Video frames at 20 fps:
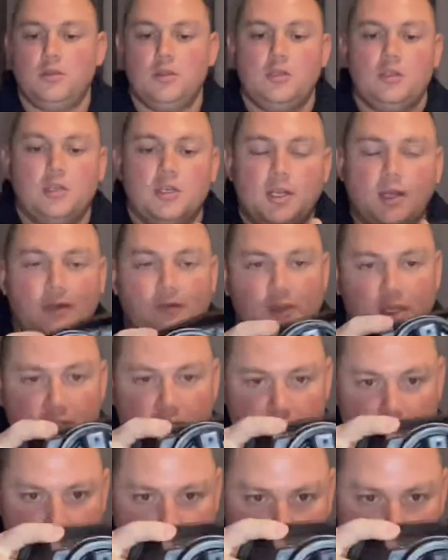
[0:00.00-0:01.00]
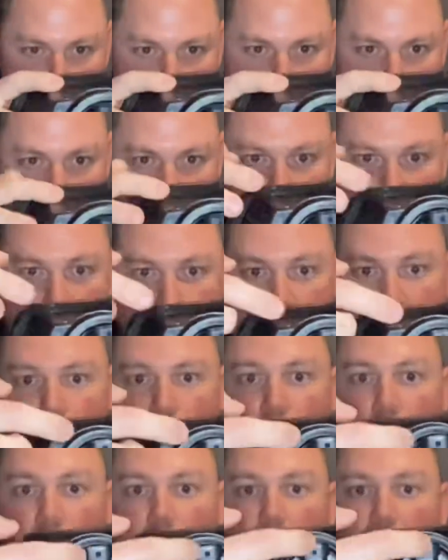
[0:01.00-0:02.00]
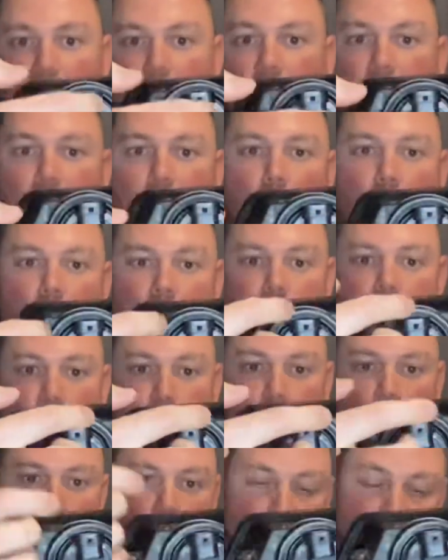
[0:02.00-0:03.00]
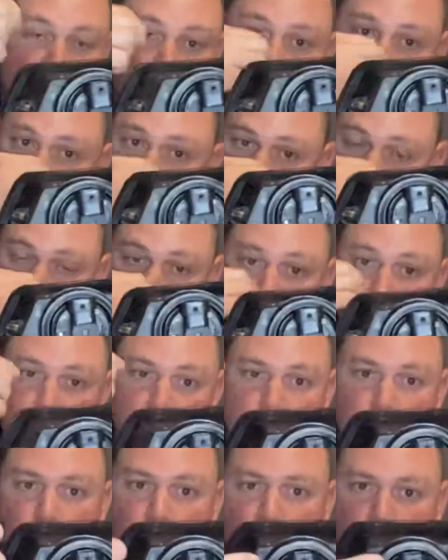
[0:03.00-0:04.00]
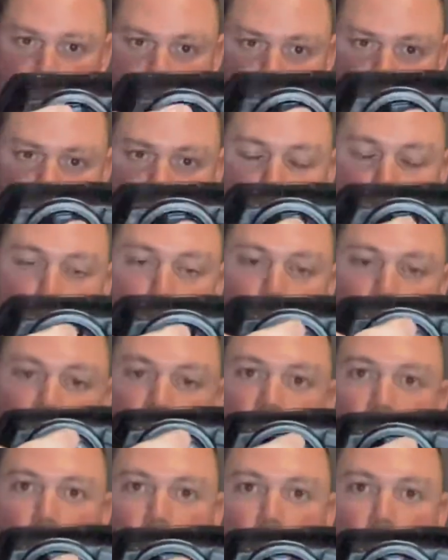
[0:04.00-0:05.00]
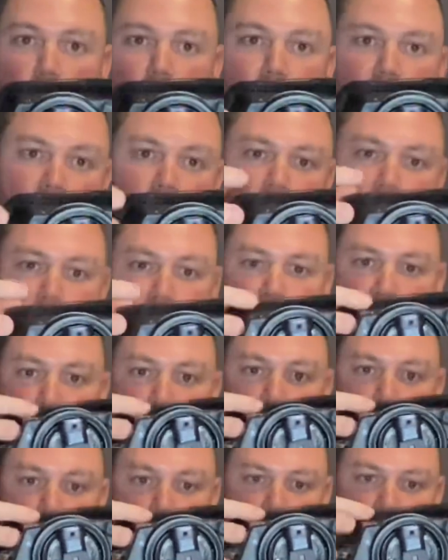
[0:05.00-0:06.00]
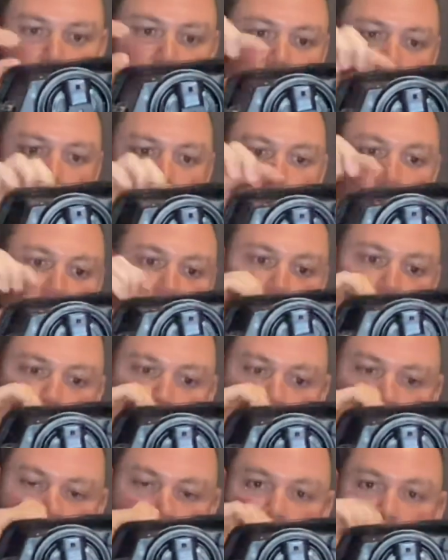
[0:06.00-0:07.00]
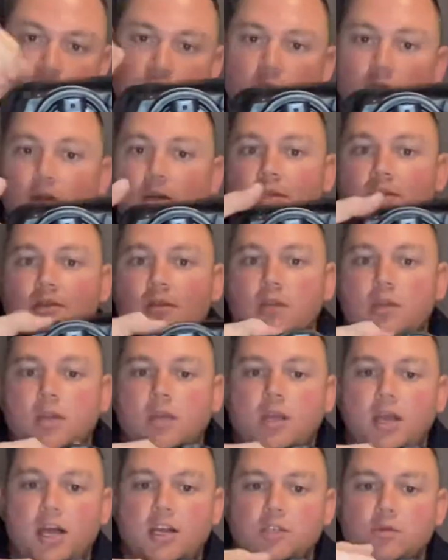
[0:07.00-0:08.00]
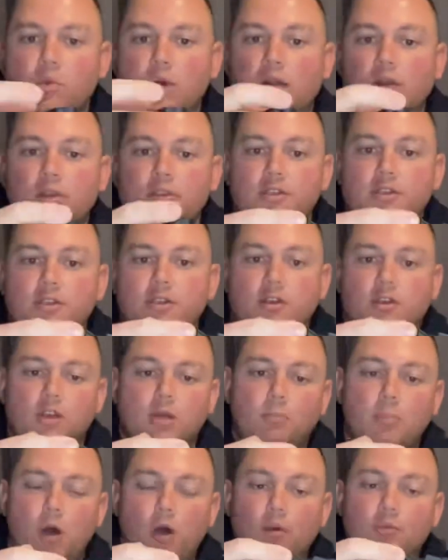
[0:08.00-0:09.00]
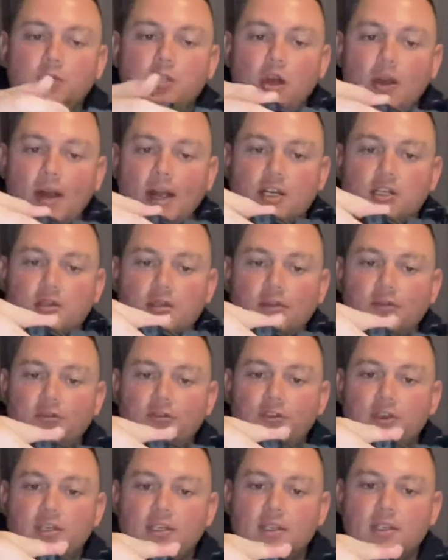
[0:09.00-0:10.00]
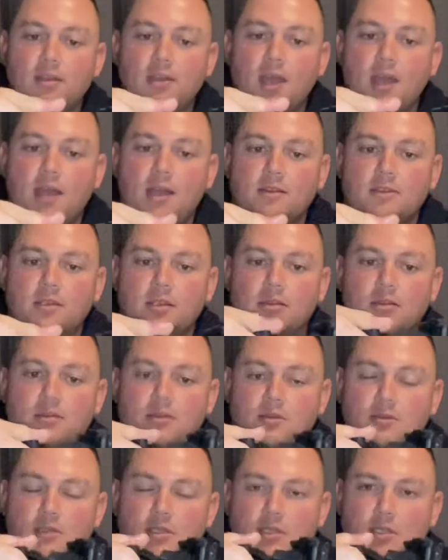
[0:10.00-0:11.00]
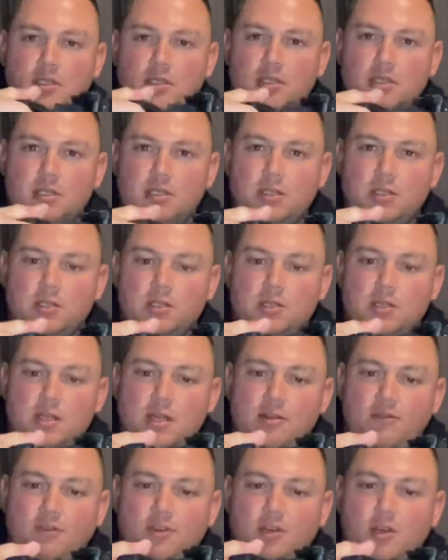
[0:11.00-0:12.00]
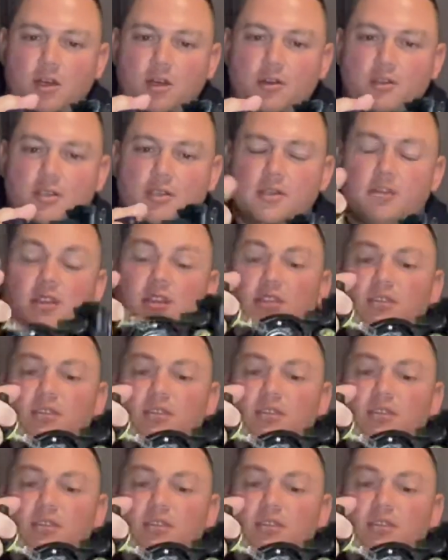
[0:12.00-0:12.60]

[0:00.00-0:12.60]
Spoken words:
if you can see the bulb, the thing that holds the bulb, the actual holder for the bulb is not centralized, so the beam's not centralized, as well as the bulbs don't actually fit in the housing. If you notice,